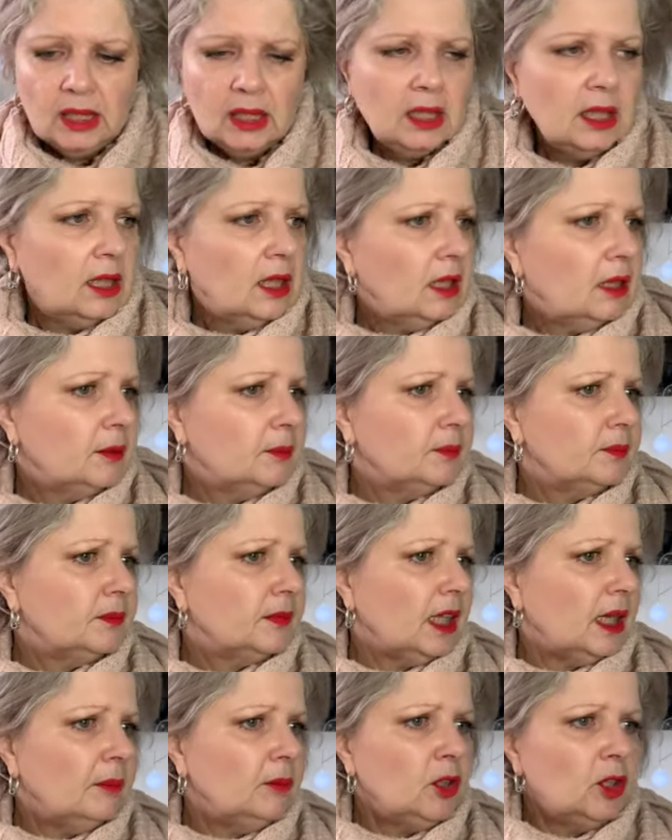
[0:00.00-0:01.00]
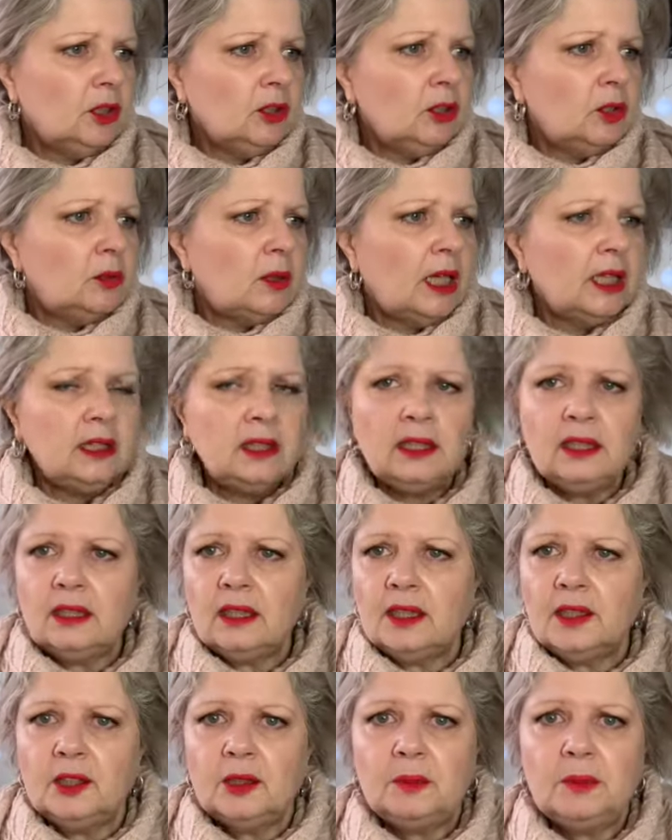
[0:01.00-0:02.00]
I'm gonna write it
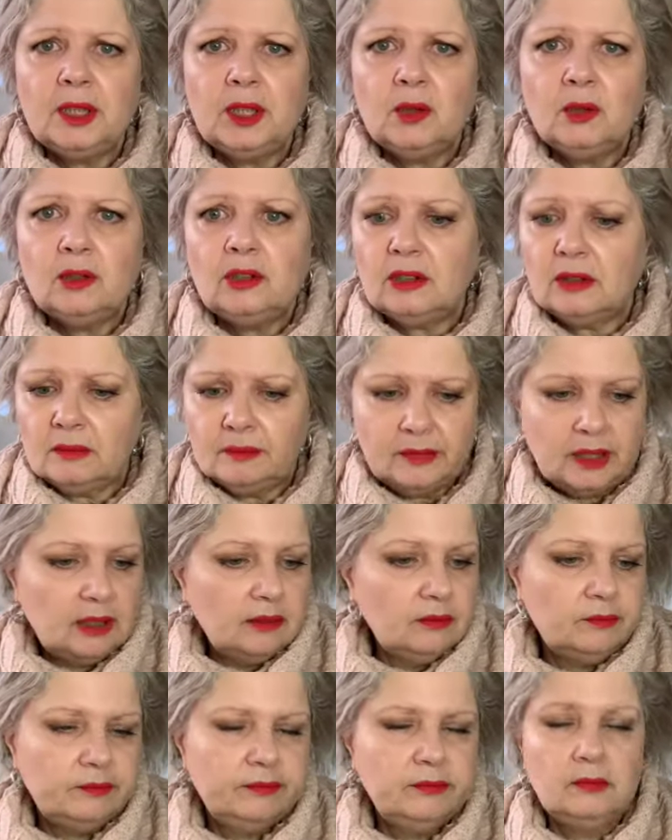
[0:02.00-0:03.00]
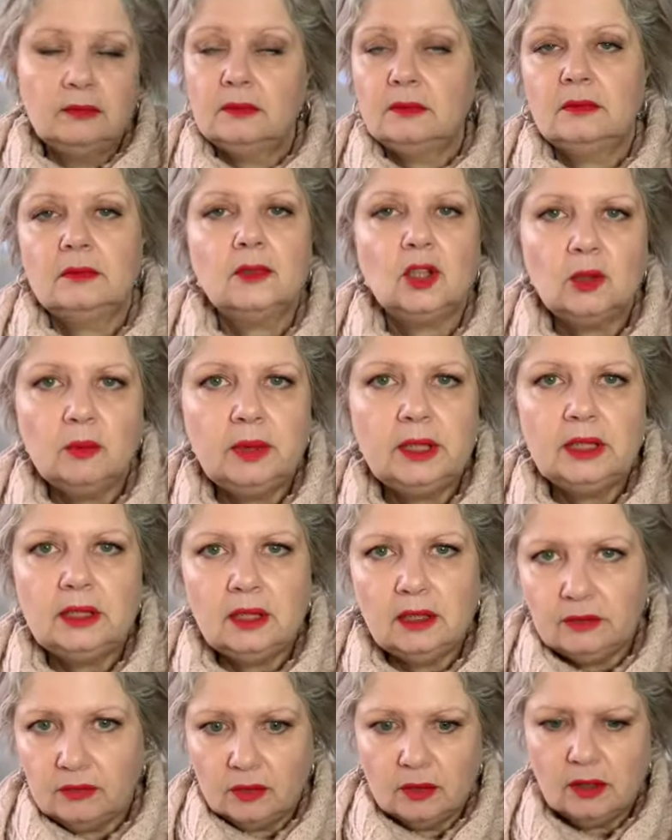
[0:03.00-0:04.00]
here because I
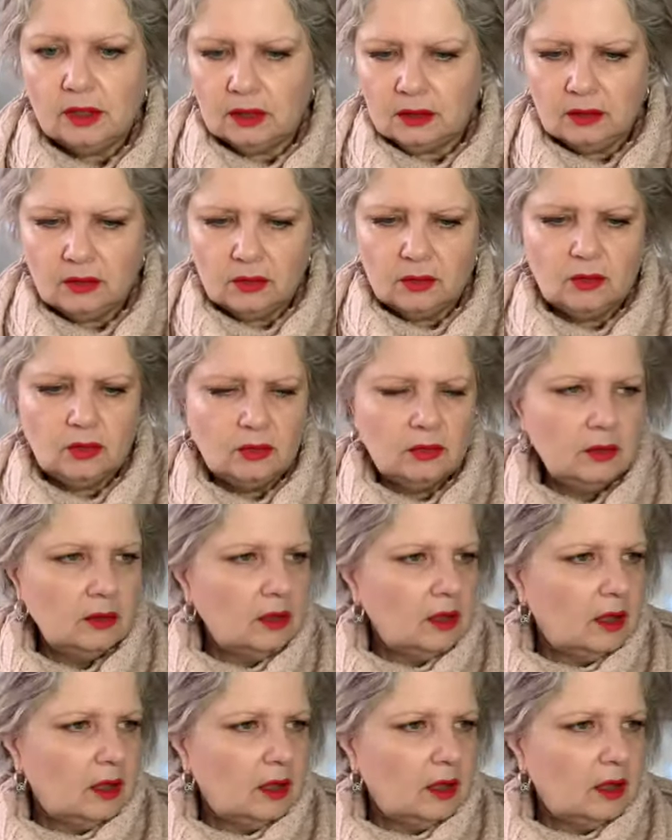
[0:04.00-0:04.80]
completely forgot to